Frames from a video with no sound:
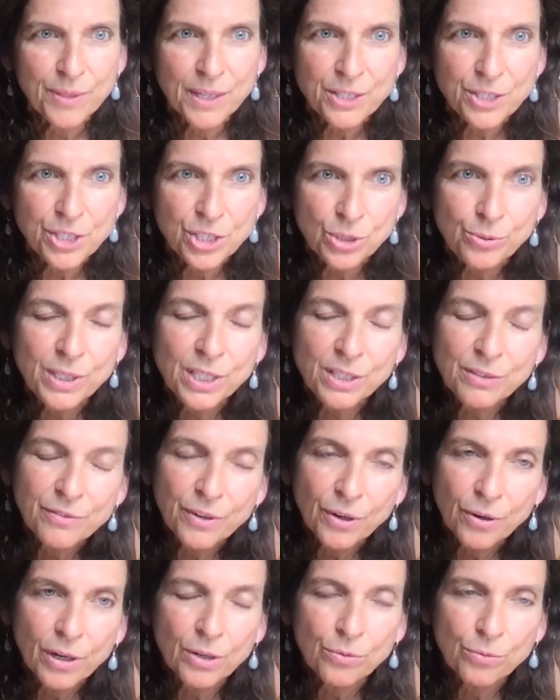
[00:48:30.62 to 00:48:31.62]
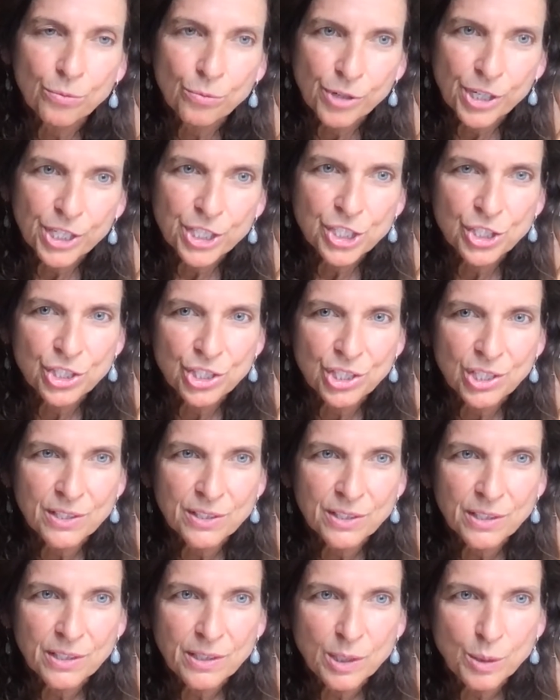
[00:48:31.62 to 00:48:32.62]
they do eat very rich
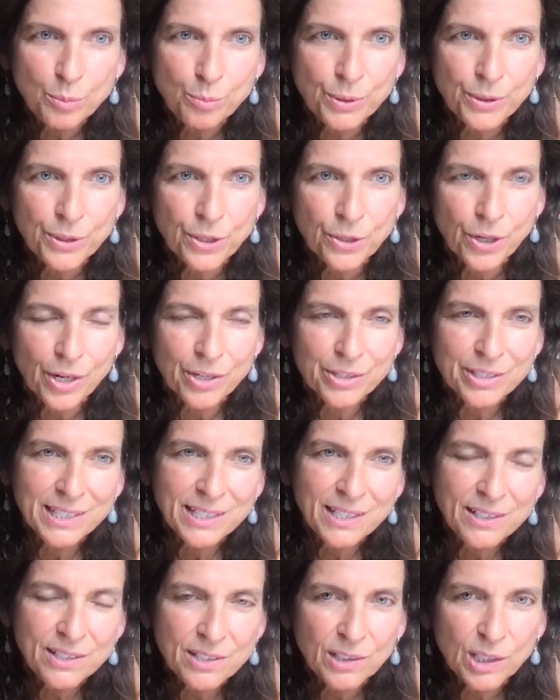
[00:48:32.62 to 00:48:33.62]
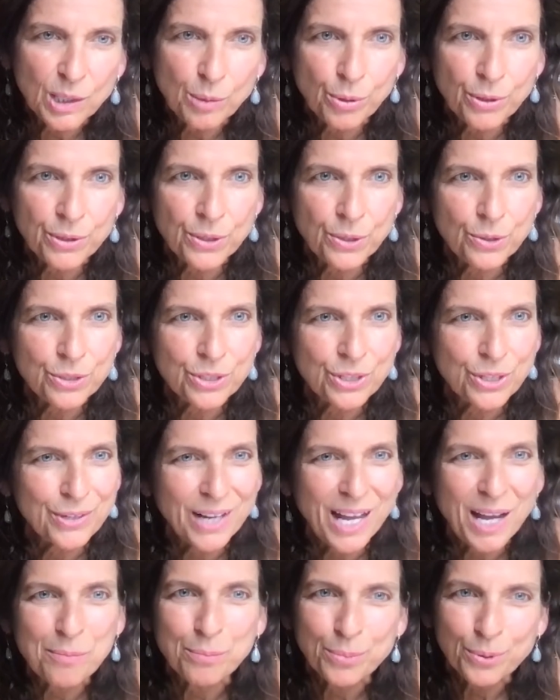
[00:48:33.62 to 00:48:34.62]
cheeses, but they're artisanally produced. They're
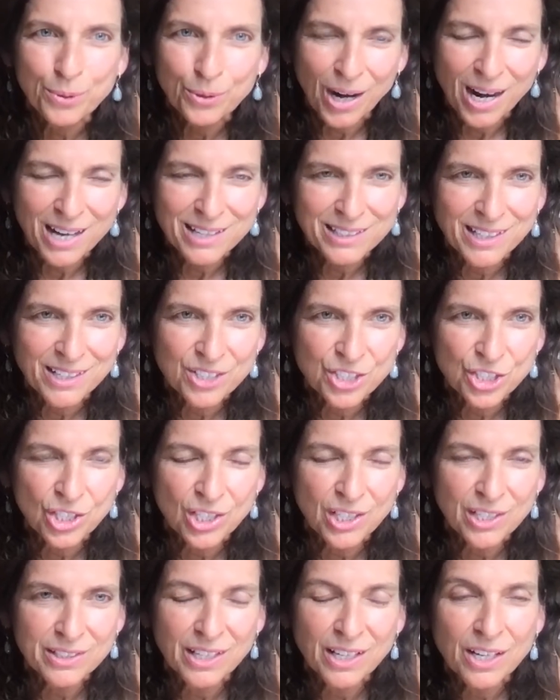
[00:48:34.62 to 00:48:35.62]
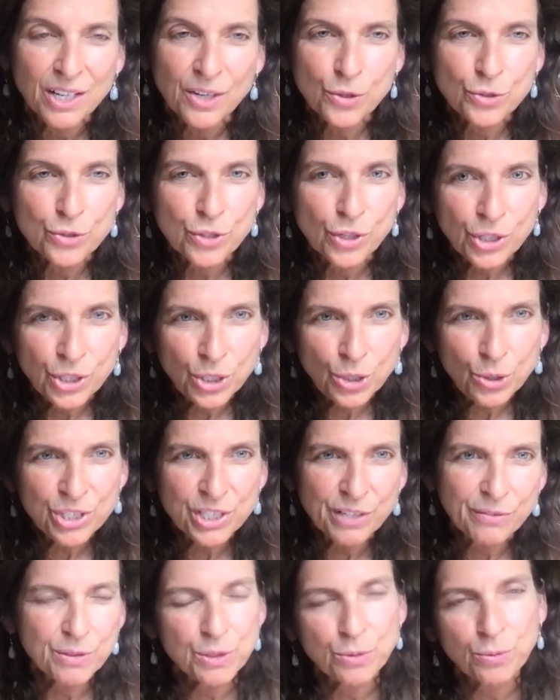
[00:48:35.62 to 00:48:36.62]
not processed cheese. There's a huge
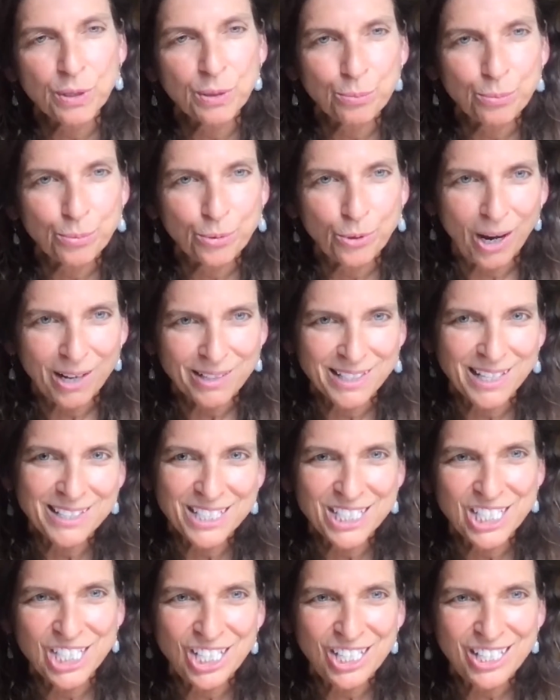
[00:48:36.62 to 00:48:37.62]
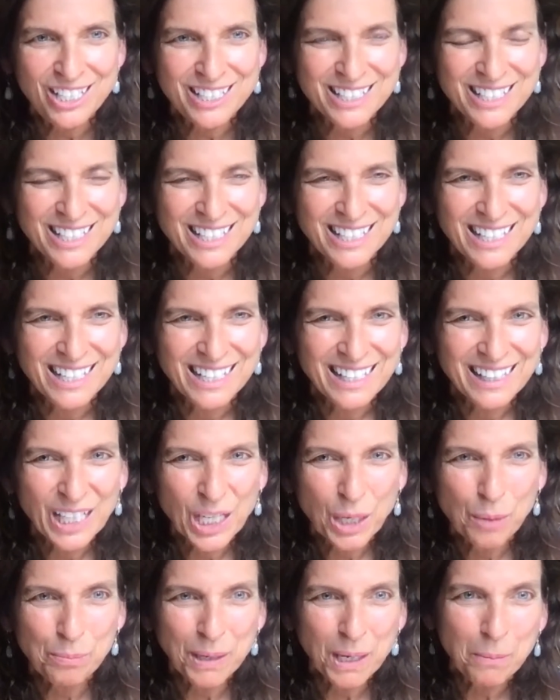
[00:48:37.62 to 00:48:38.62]
difference between processed cheese,
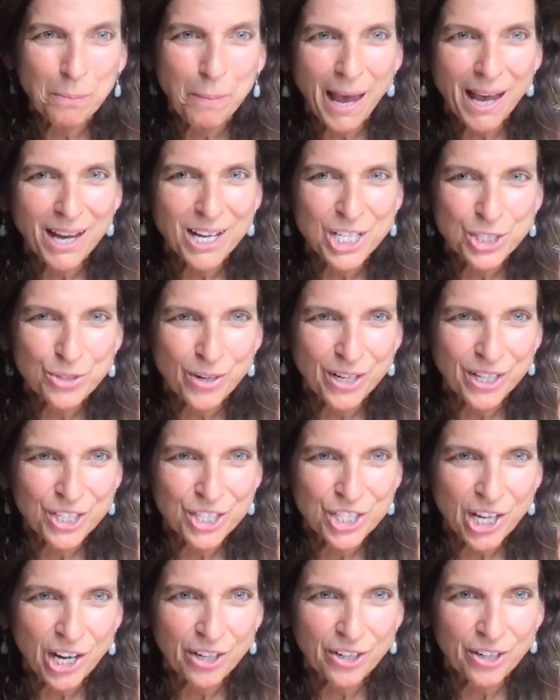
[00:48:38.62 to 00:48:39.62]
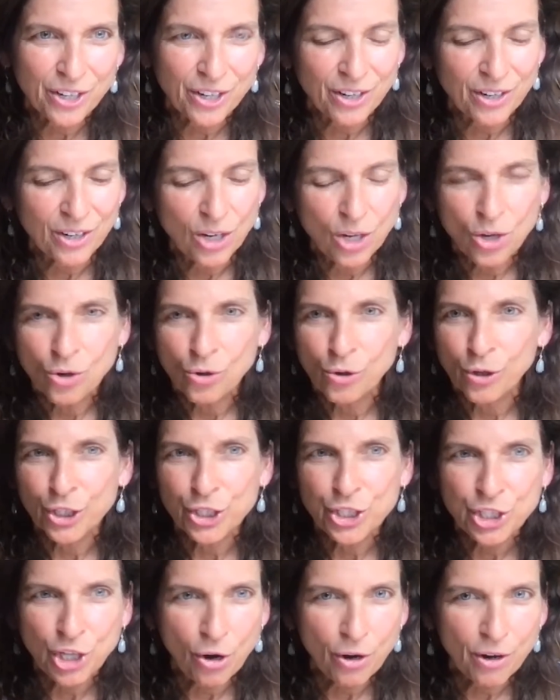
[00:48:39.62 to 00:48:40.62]
like a big bag of shredded cheddar or a
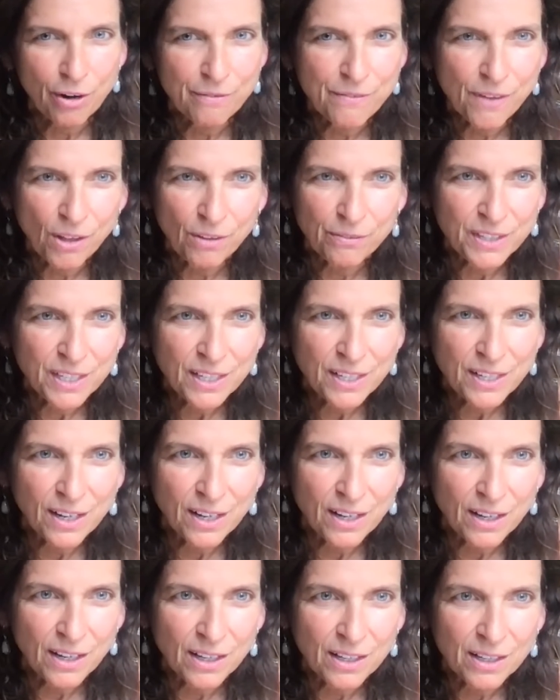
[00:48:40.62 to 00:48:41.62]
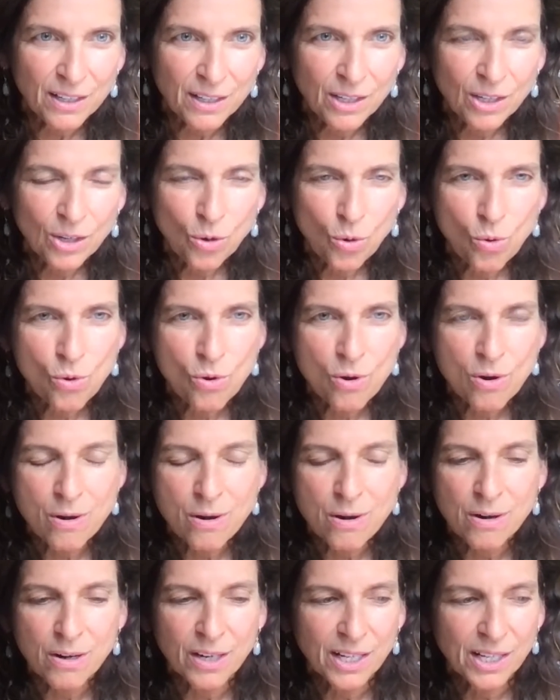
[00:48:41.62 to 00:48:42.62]
jar of Velveeta,
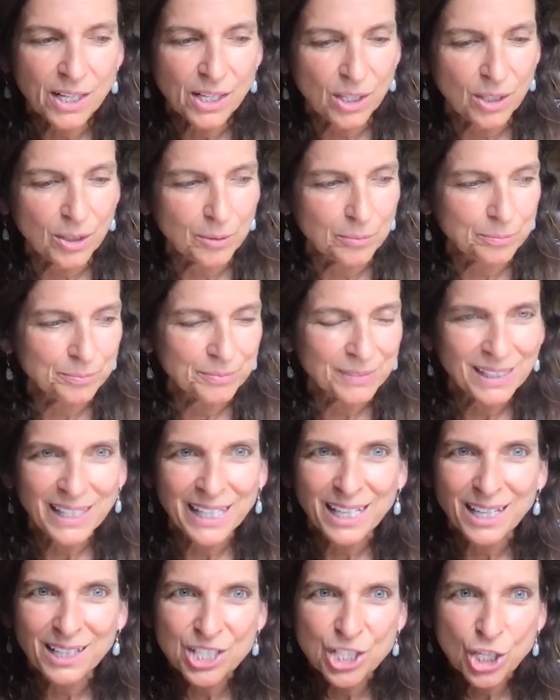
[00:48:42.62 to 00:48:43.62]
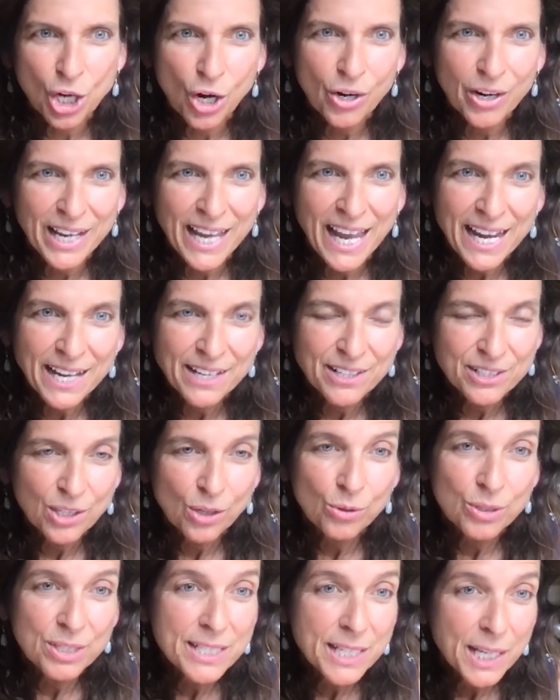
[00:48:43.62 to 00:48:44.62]
or like a jar of
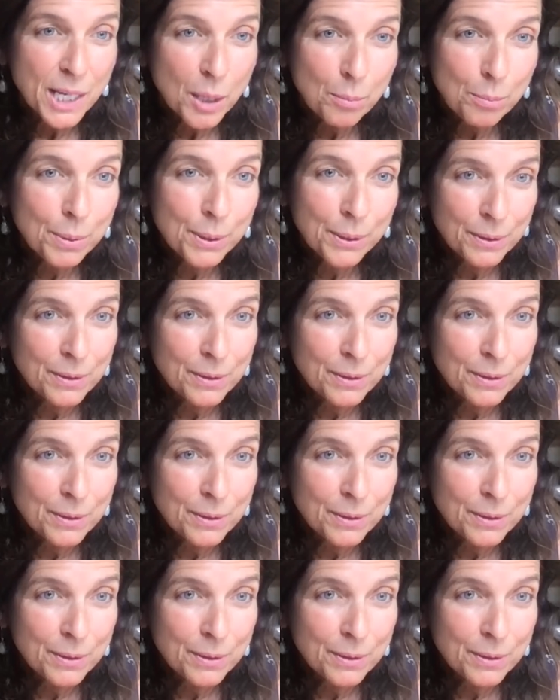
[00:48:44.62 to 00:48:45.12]
queso dip,